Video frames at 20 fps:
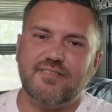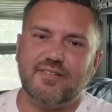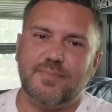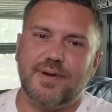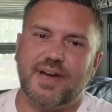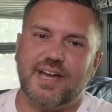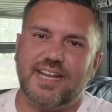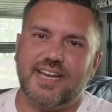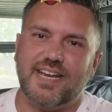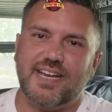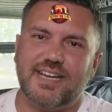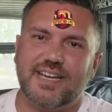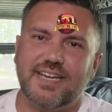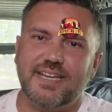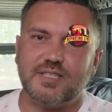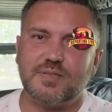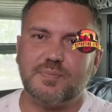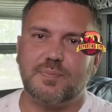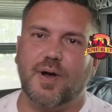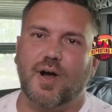Hey everybody,
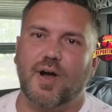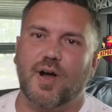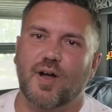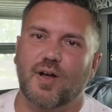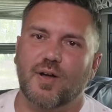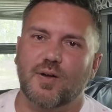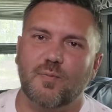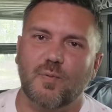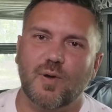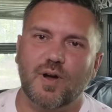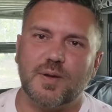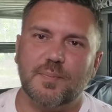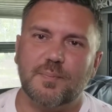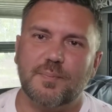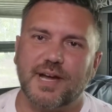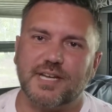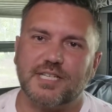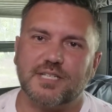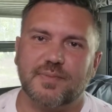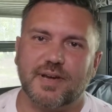it's Paul.
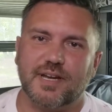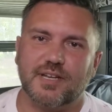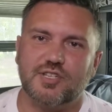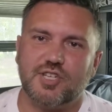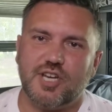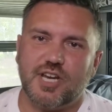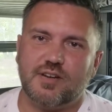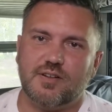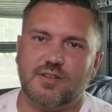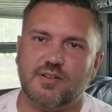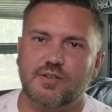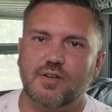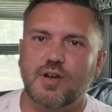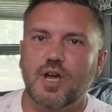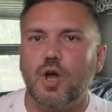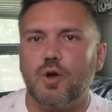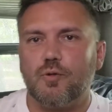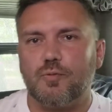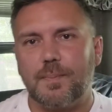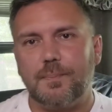Welcome back to my
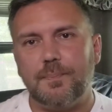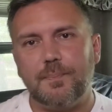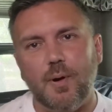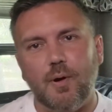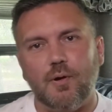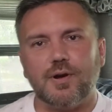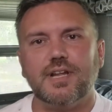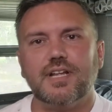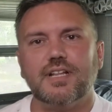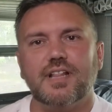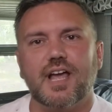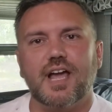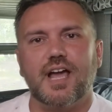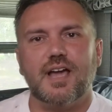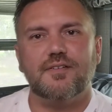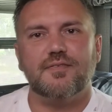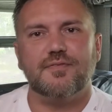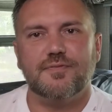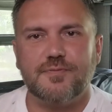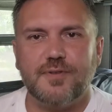channel, reporting
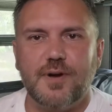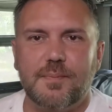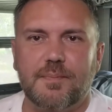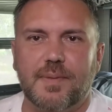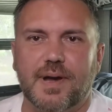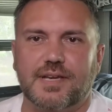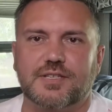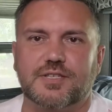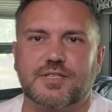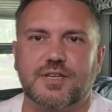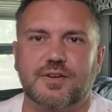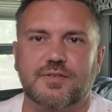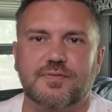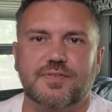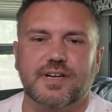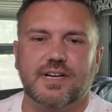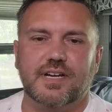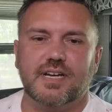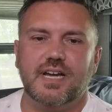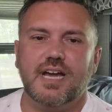live from my
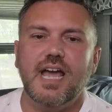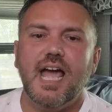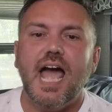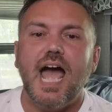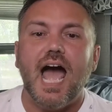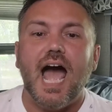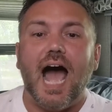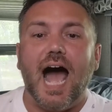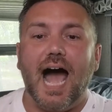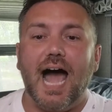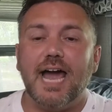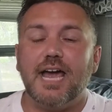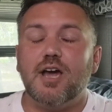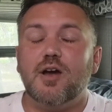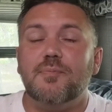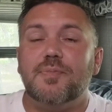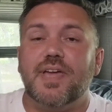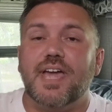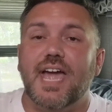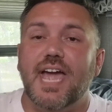sofa. I
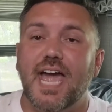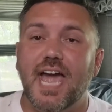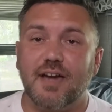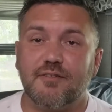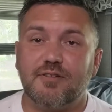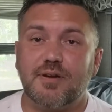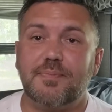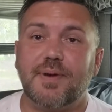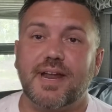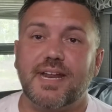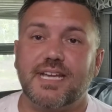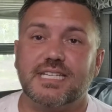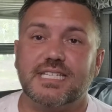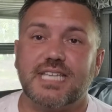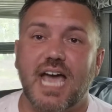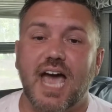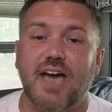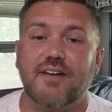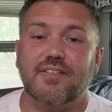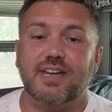hope that everybody
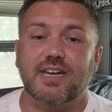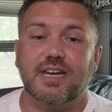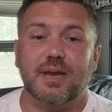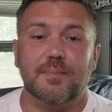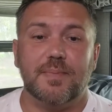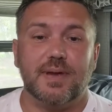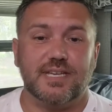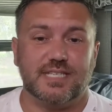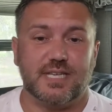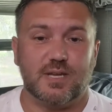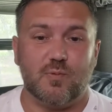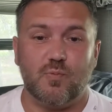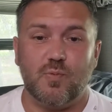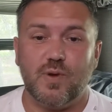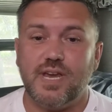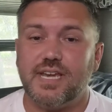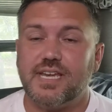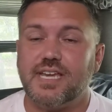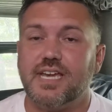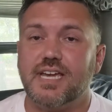is having an amazing
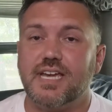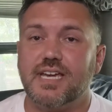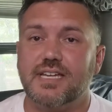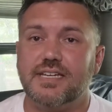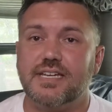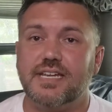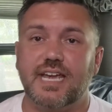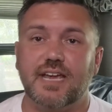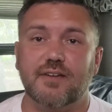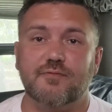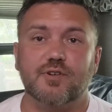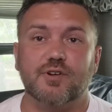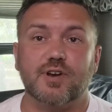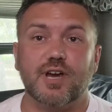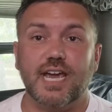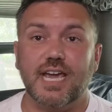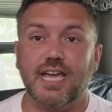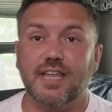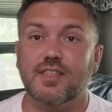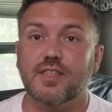weekend. If
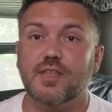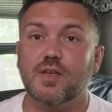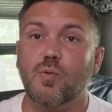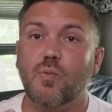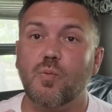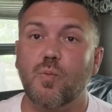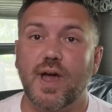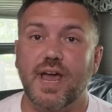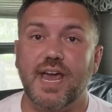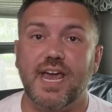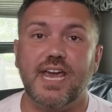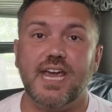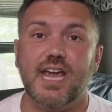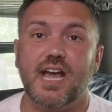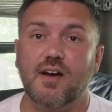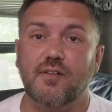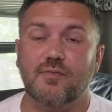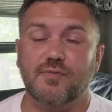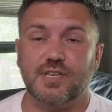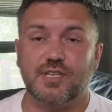you're in the
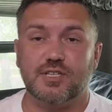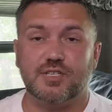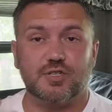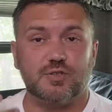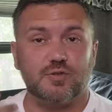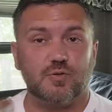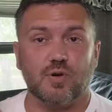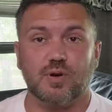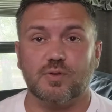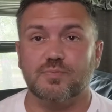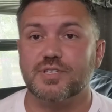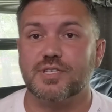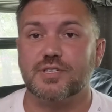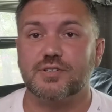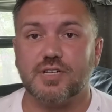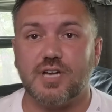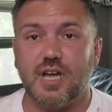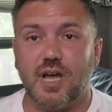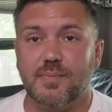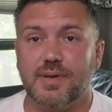way of these storms
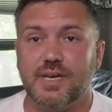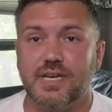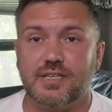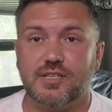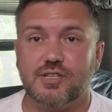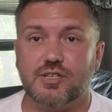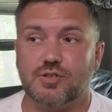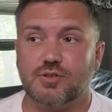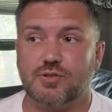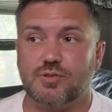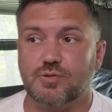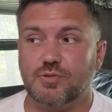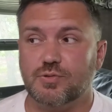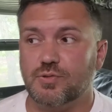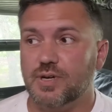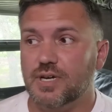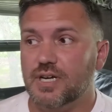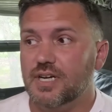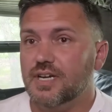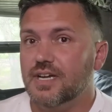that are coming
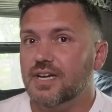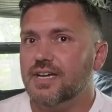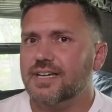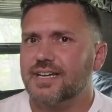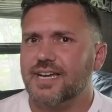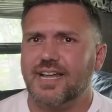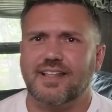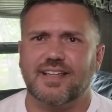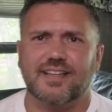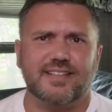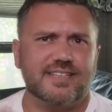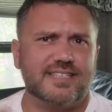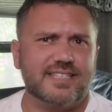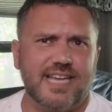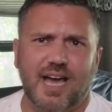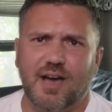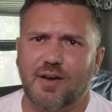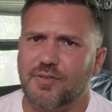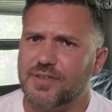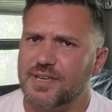to kind of like the
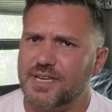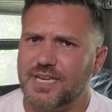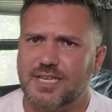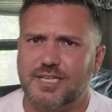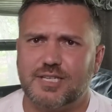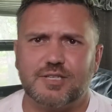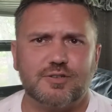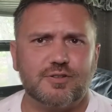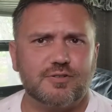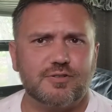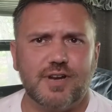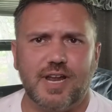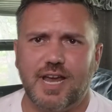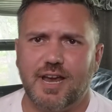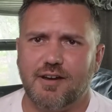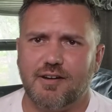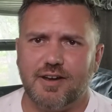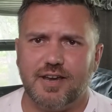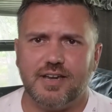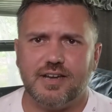southeastern
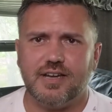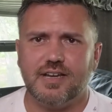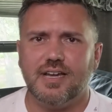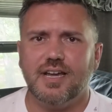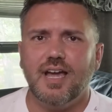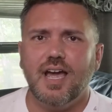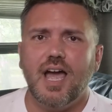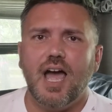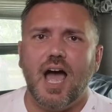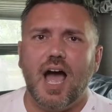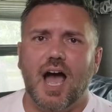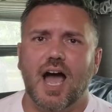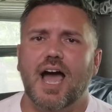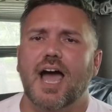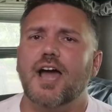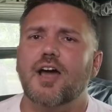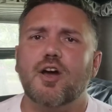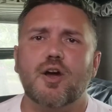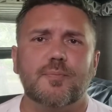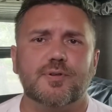area,
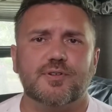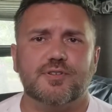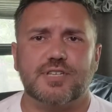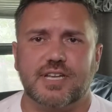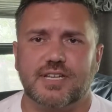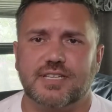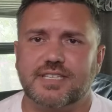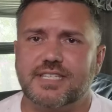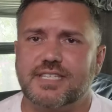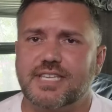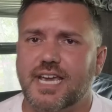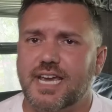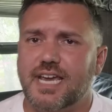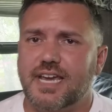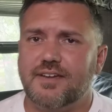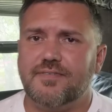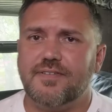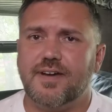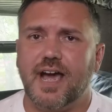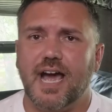I, hope you're staying
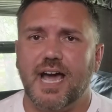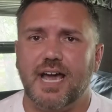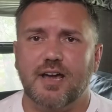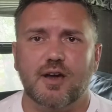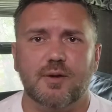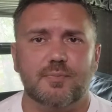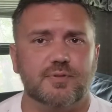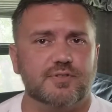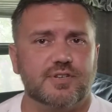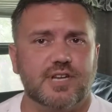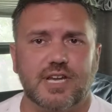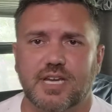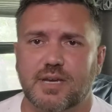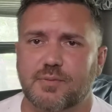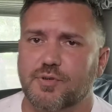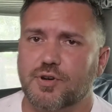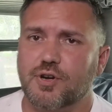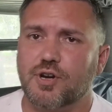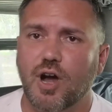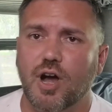safe. I hope you're
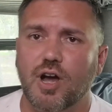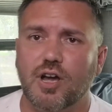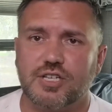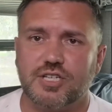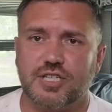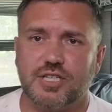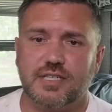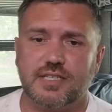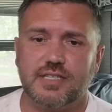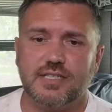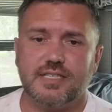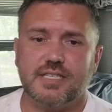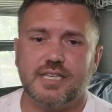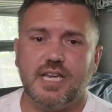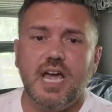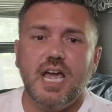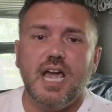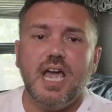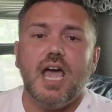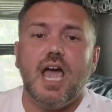taking
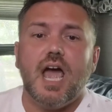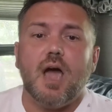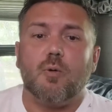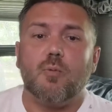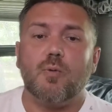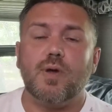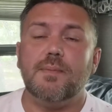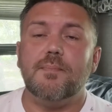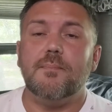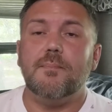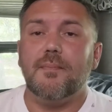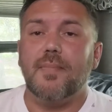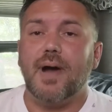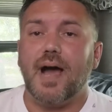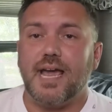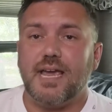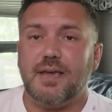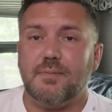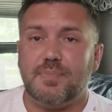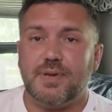precautions. We
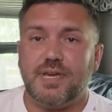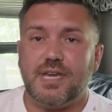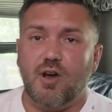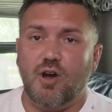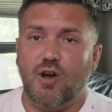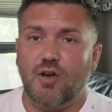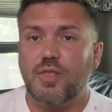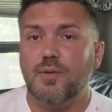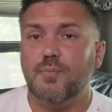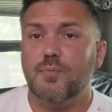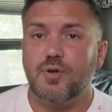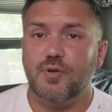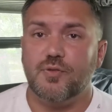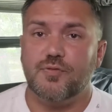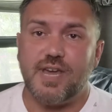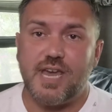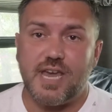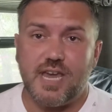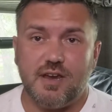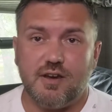might be on the
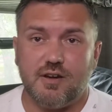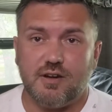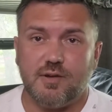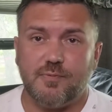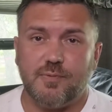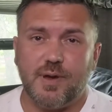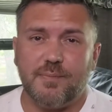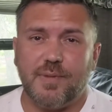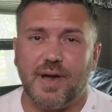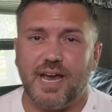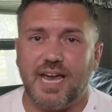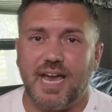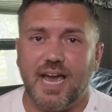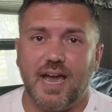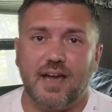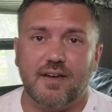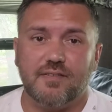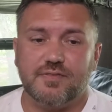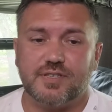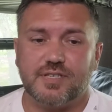move here and we might
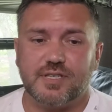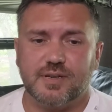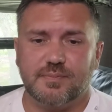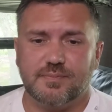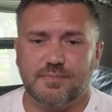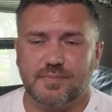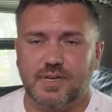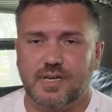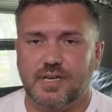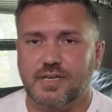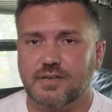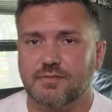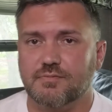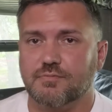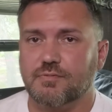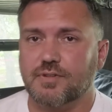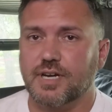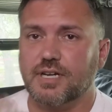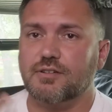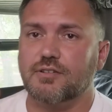have some
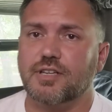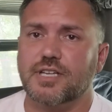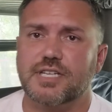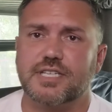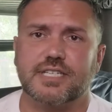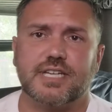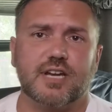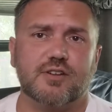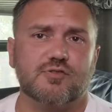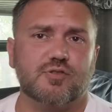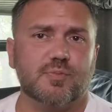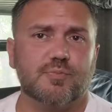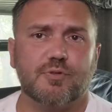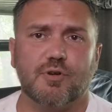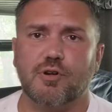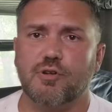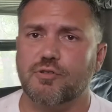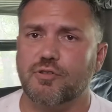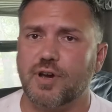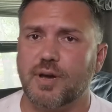regularly scheduled
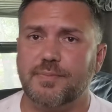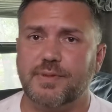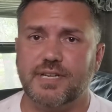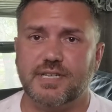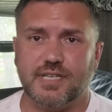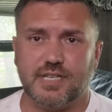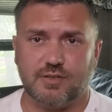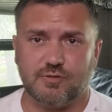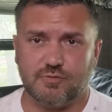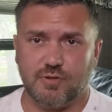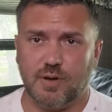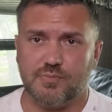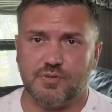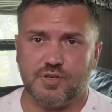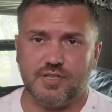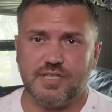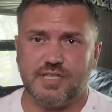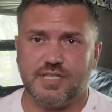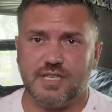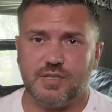programming
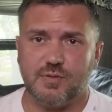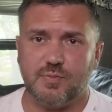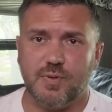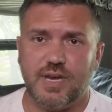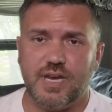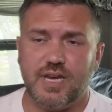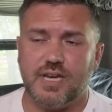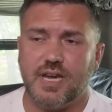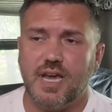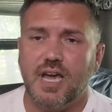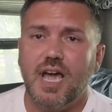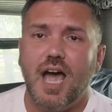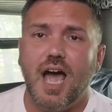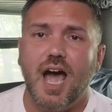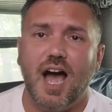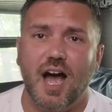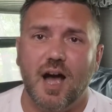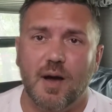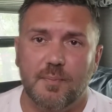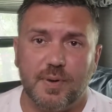disruptions this week
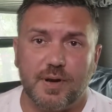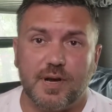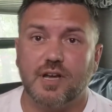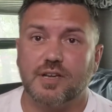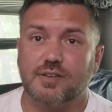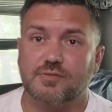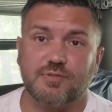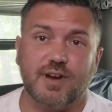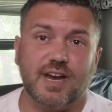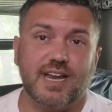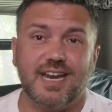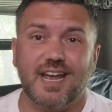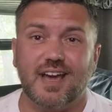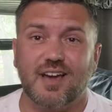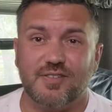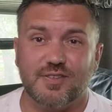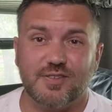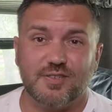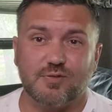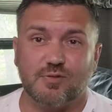uh, because right
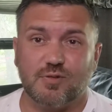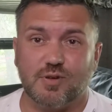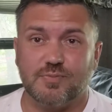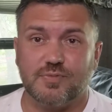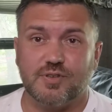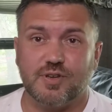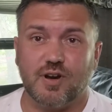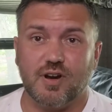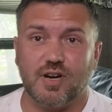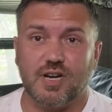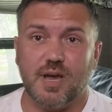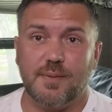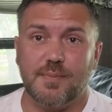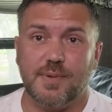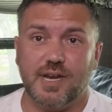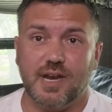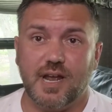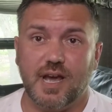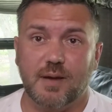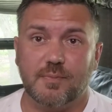now the storms are
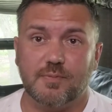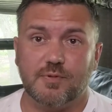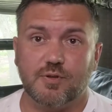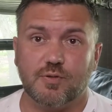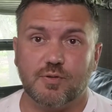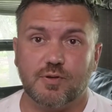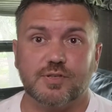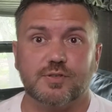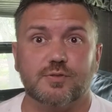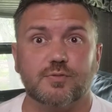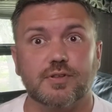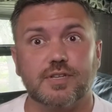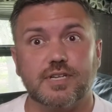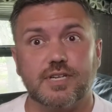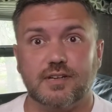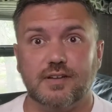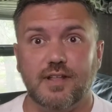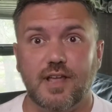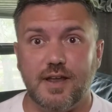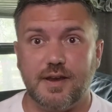coming up towards North
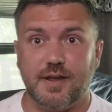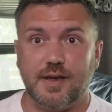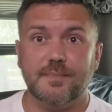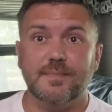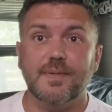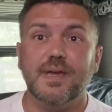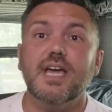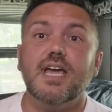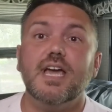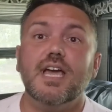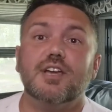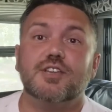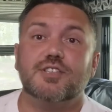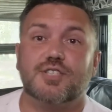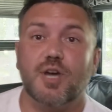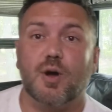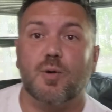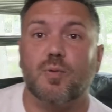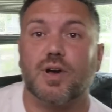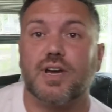Carolina.
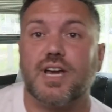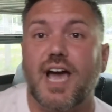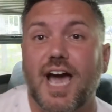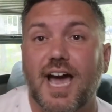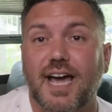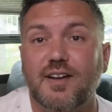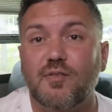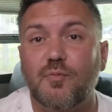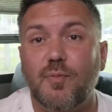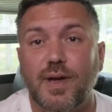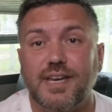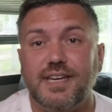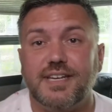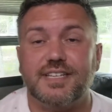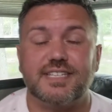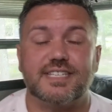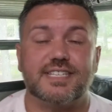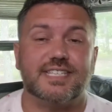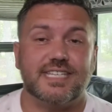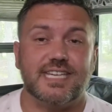So we're kind of
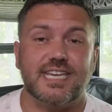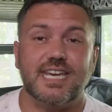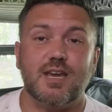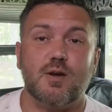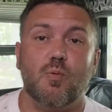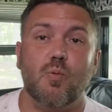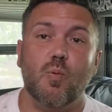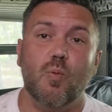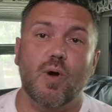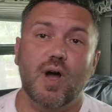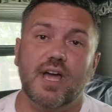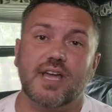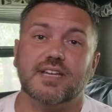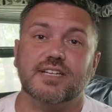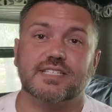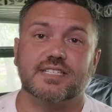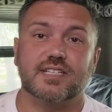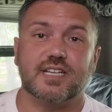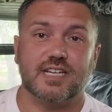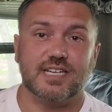waiting to see
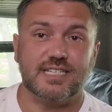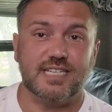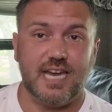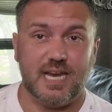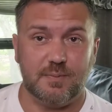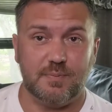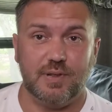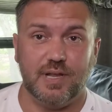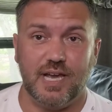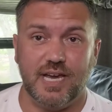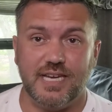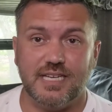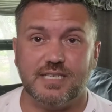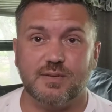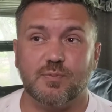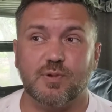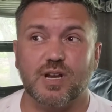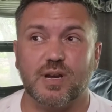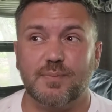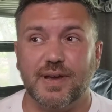what's going to take
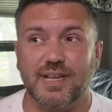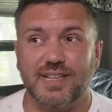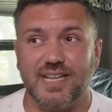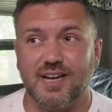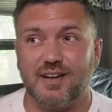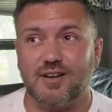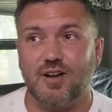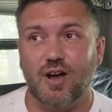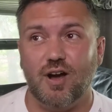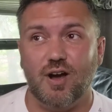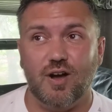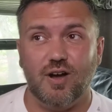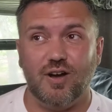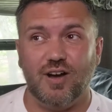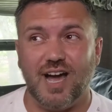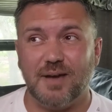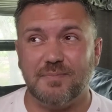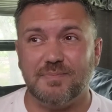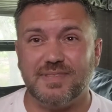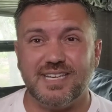place and we're going to make that
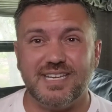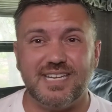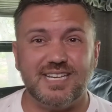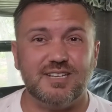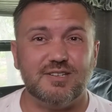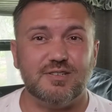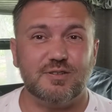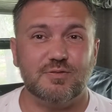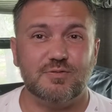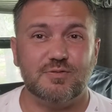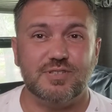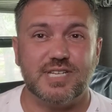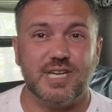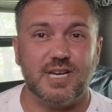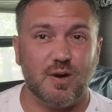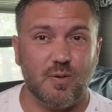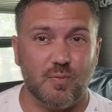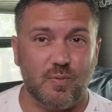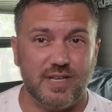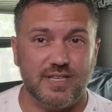call. I'm thinking
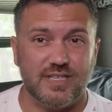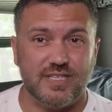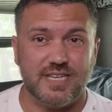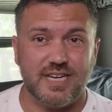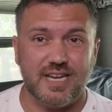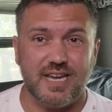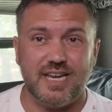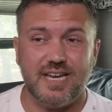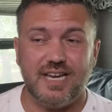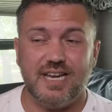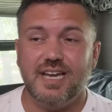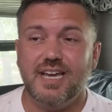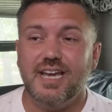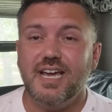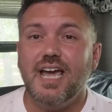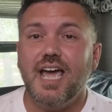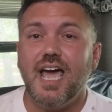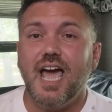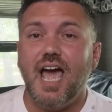Tuesday or Wednesday